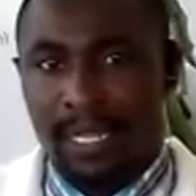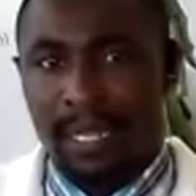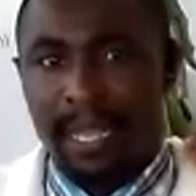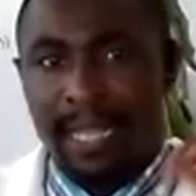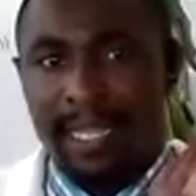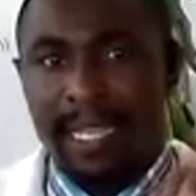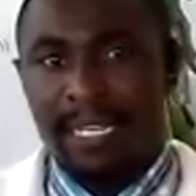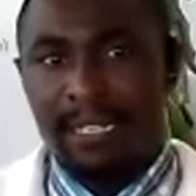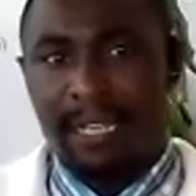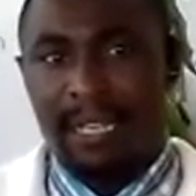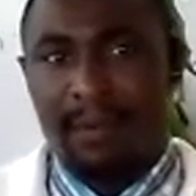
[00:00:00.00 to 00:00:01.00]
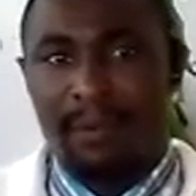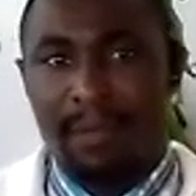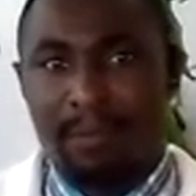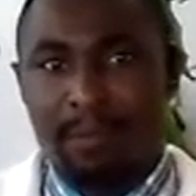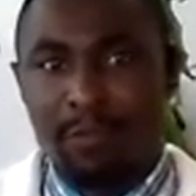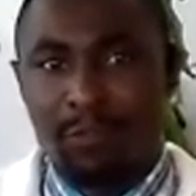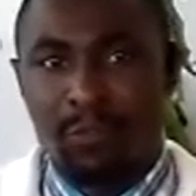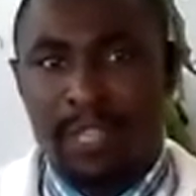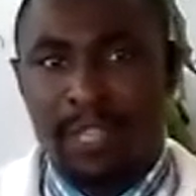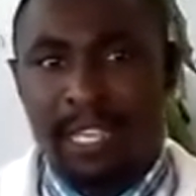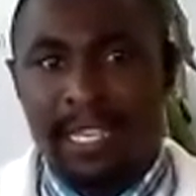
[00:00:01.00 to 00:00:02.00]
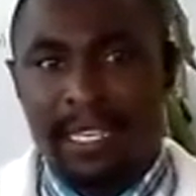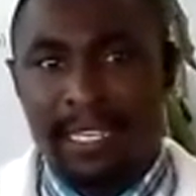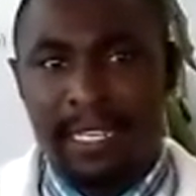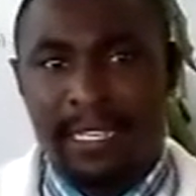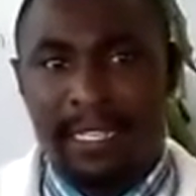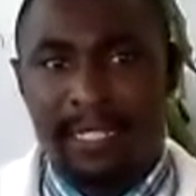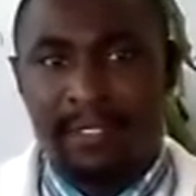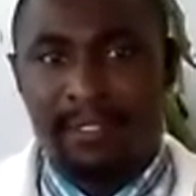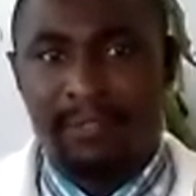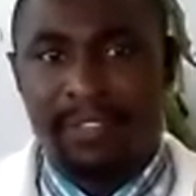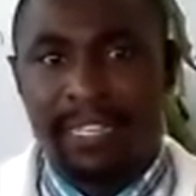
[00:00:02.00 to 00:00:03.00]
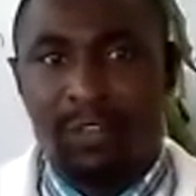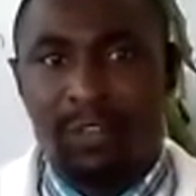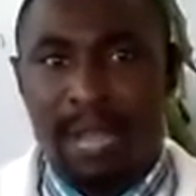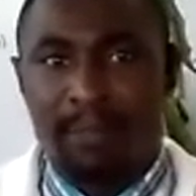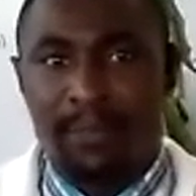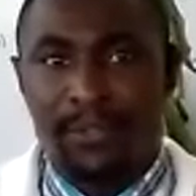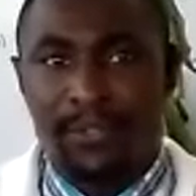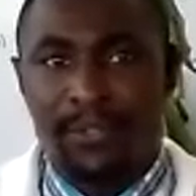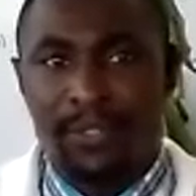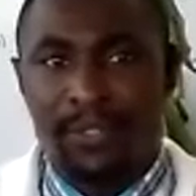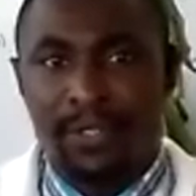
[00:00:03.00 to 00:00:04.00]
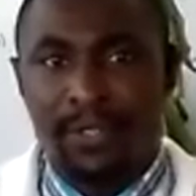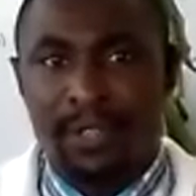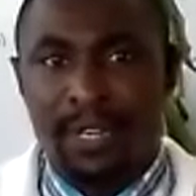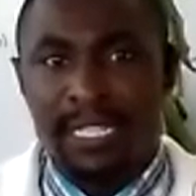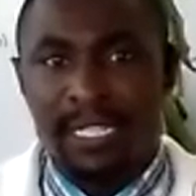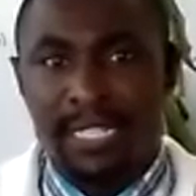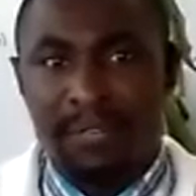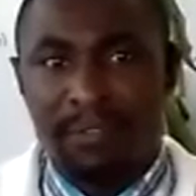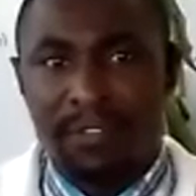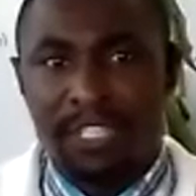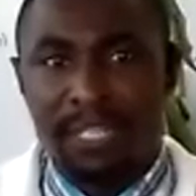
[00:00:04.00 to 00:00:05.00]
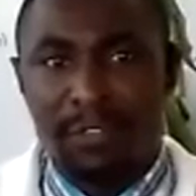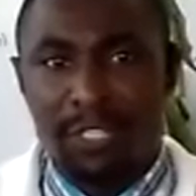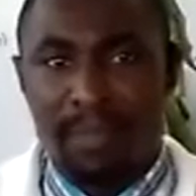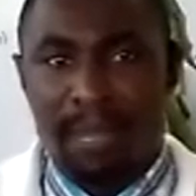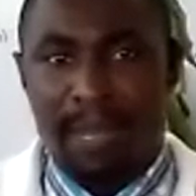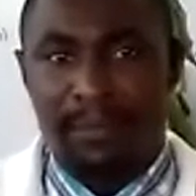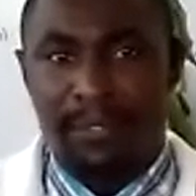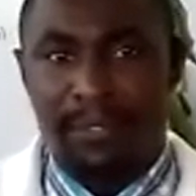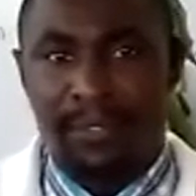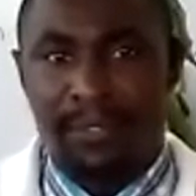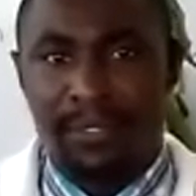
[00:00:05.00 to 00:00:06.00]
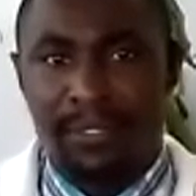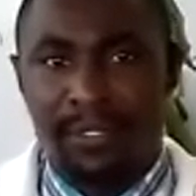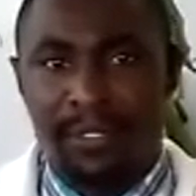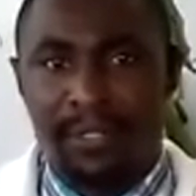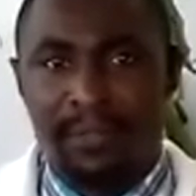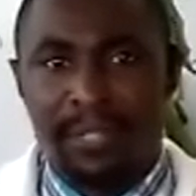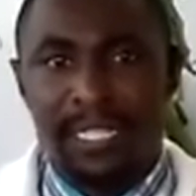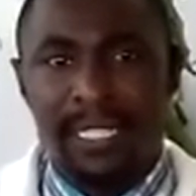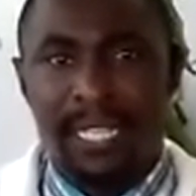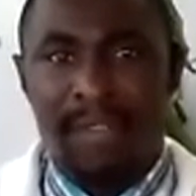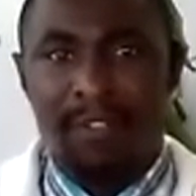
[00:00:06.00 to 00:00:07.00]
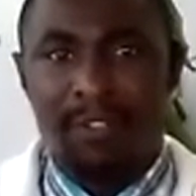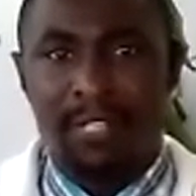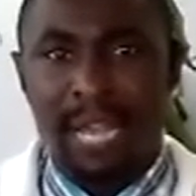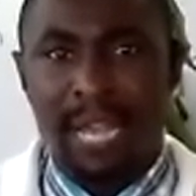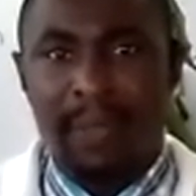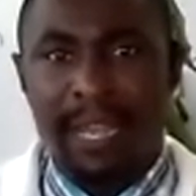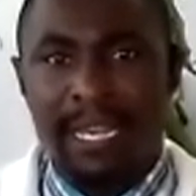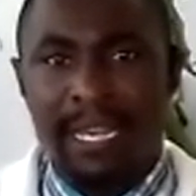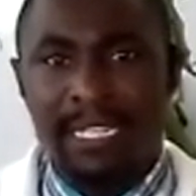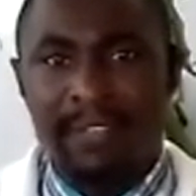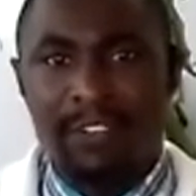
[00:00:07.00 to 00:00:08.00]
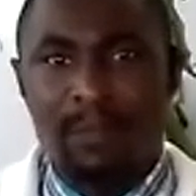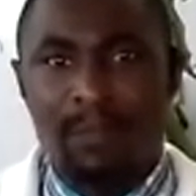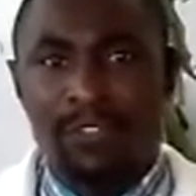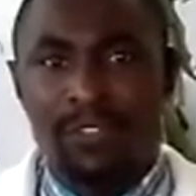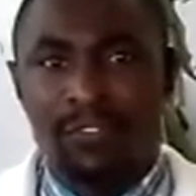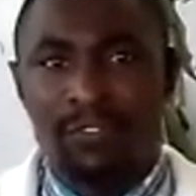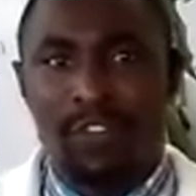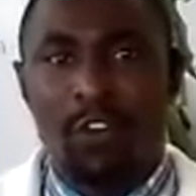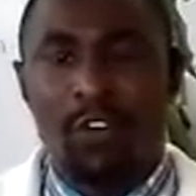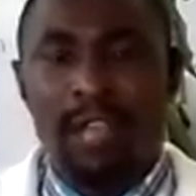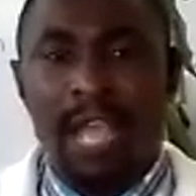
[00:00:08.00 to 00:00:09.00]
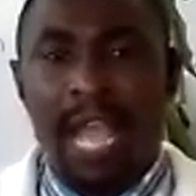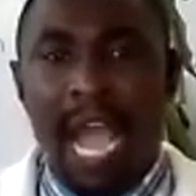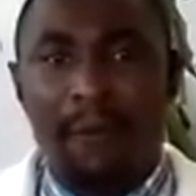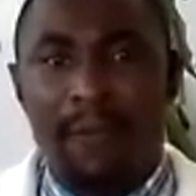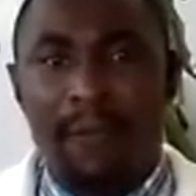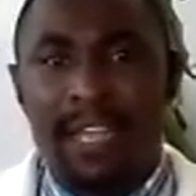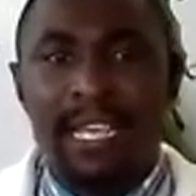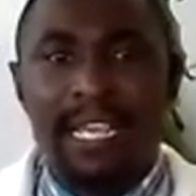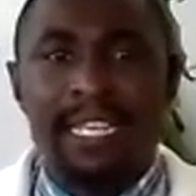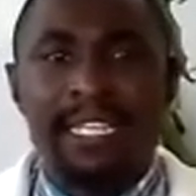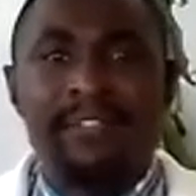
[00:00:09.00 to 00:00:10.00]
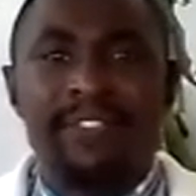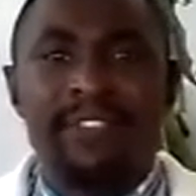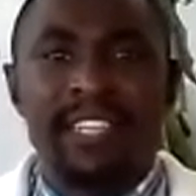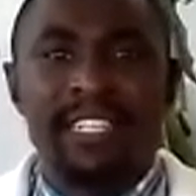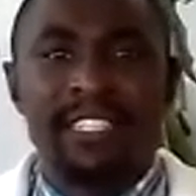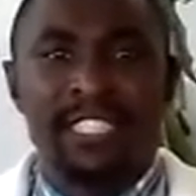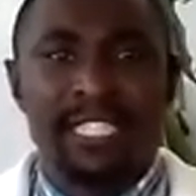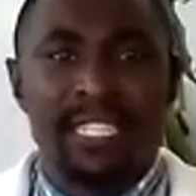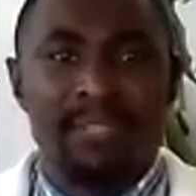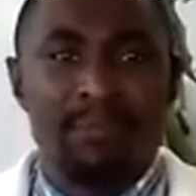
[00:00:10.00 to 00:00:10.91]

Again, when we move to the phanerogams, let's start with the gymnosperms. These have got a well-developed or a well-differentiated